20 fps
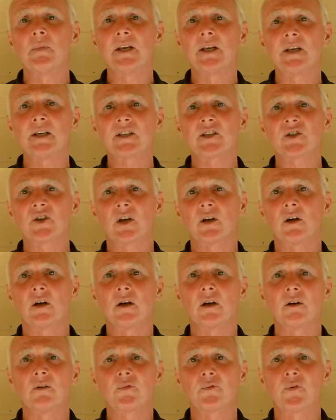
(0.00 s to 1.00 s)
minutes
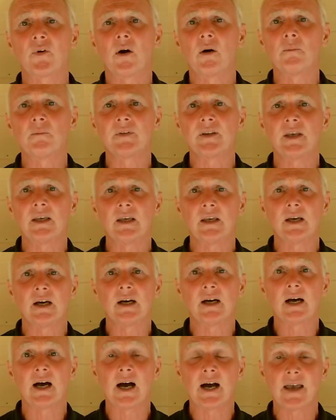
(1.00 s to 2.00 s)
from the
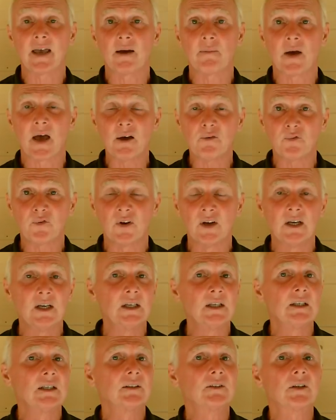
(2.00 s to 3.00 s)
IMF
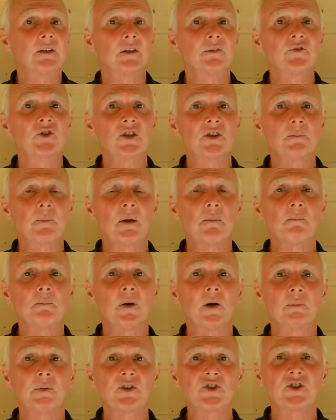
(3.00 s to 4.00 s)
that have just been
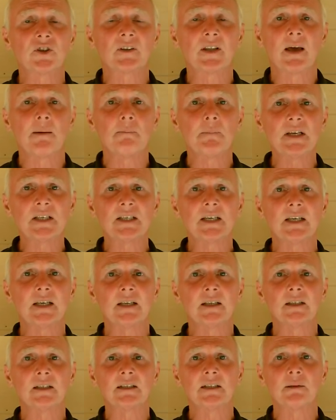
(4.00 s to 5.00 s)
published at their meeting
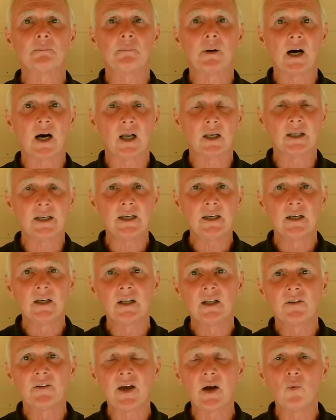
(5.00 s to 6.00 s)
in Bali,
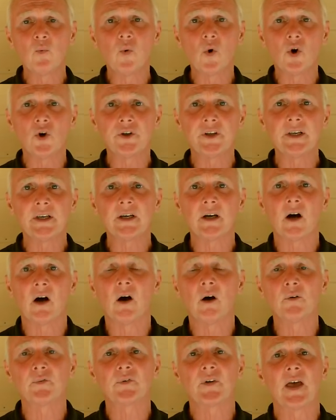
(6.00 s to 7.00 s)
they're warning
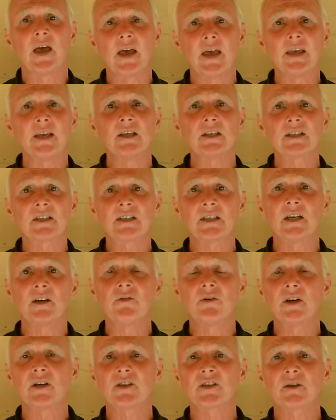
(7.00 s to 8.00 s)
of a
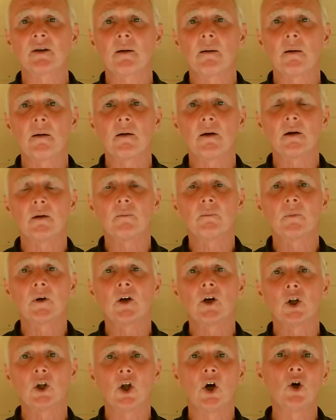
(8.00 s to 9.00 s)
serious
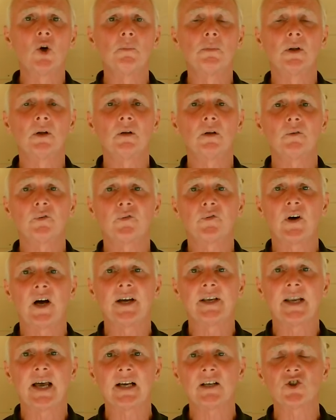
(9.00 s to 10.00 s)
global
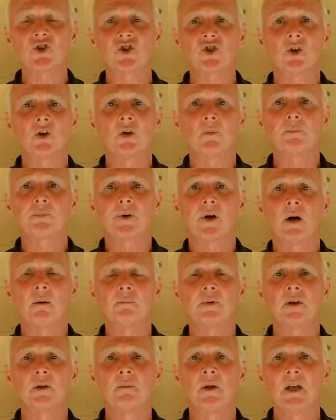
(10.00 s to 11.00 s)
financial
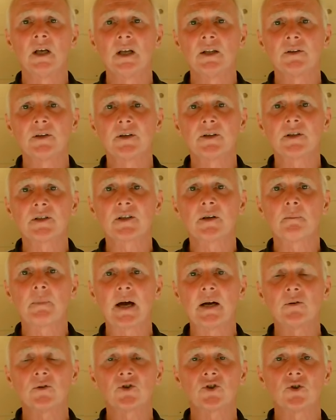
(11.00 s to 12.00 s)
problem that is
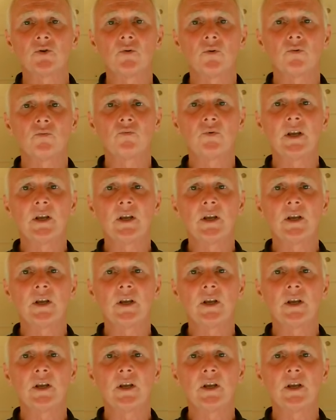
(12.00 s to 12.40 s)
about to